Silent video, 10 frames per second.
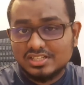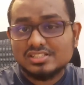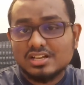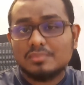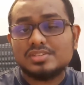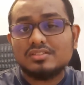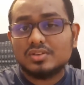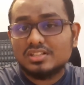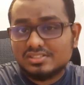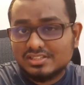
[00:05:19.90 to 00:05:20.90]
just comes and
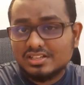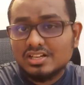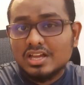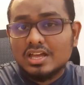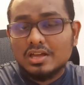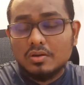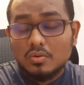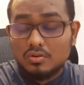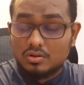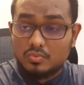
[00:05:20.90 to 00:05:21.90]
reads the
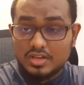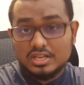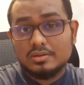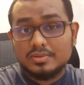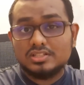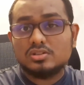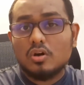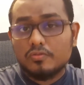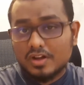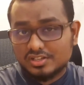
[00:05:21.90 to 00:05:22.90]
variable
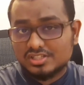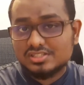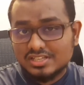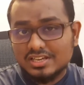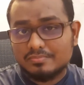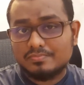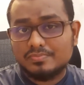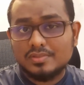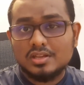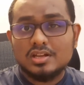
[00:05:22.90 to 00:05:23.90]
or function's name.
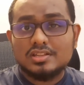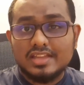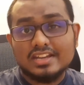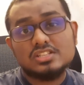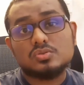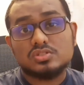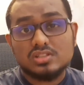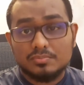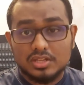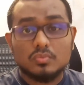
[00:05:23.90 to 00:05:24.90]
That is
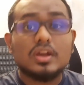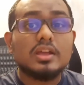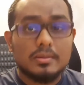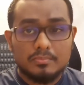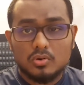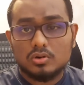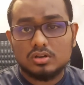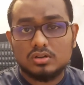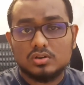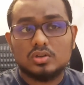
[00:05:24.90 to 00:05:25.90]
something very
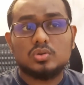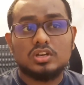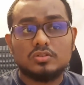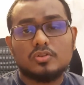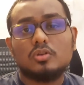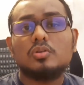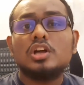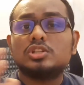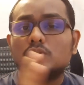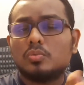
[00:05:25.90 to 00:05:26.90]
important you need to follow.
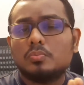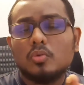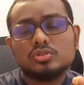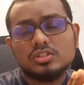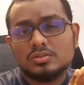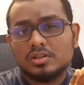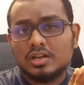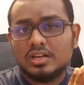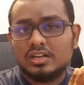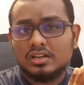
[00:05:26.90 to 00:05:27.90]
So most of
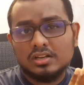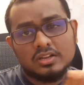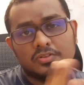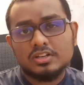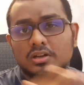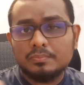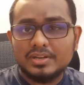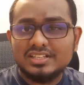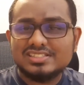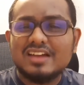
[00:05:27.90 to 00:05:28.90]
the different
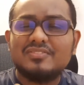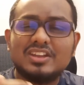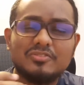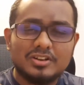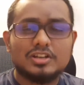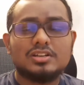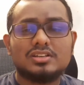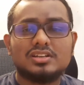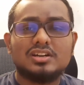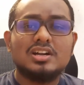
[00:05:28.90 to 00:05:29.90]
companies have
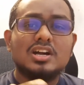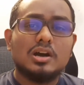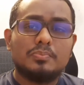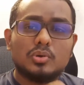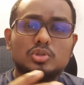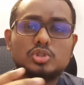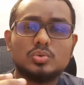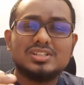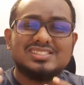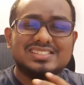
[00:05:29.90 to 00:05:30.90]
different approach
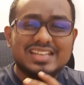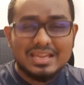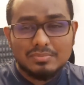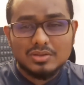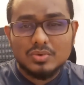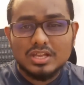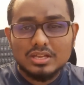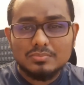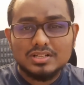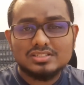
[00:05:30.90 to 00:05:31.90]
towards naming
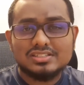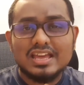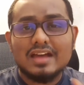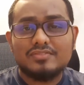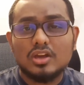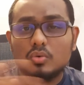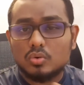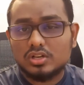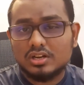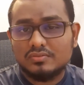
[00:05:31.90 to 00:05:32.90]
variables. They have their
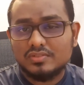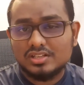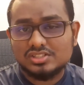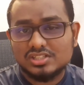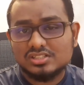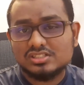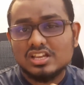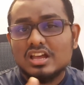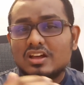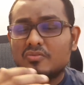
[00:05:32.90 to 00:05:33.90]
own conventions
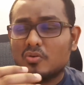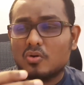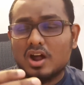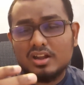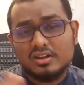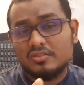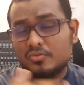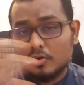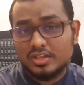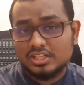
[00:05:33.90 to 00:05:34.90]
for
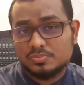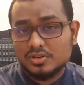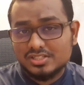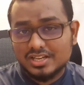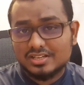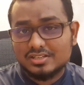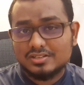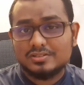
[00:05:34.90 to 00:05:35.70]
each project.